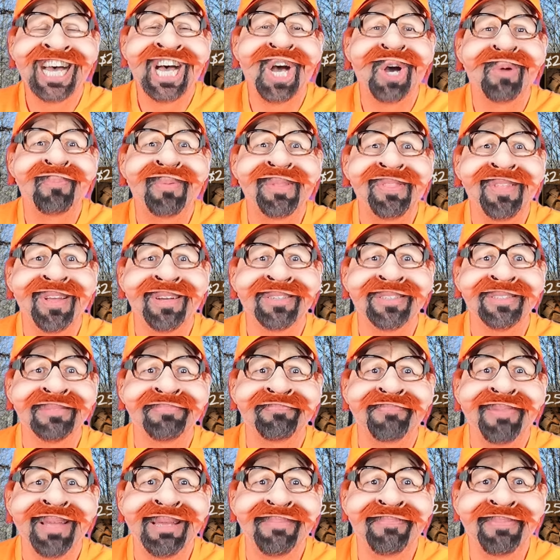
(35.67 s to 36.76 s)
open those
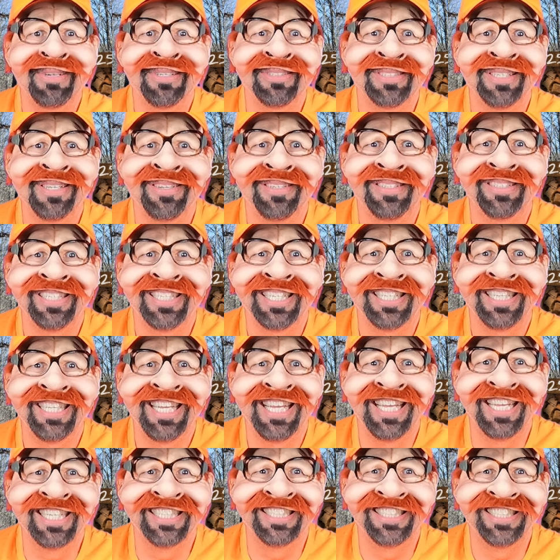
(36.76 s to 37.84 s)
papers and look at
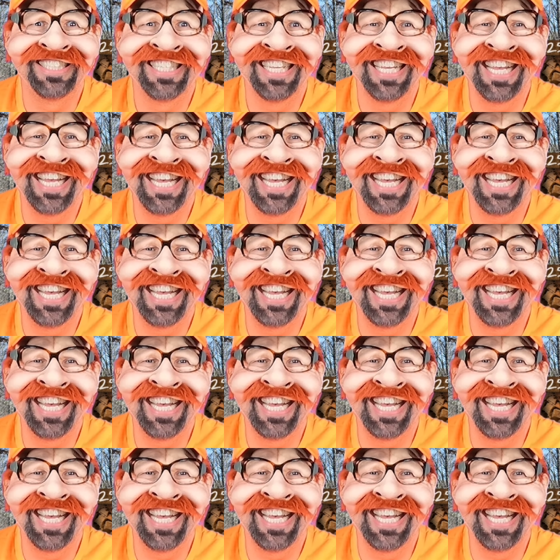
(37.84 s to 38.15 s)
this.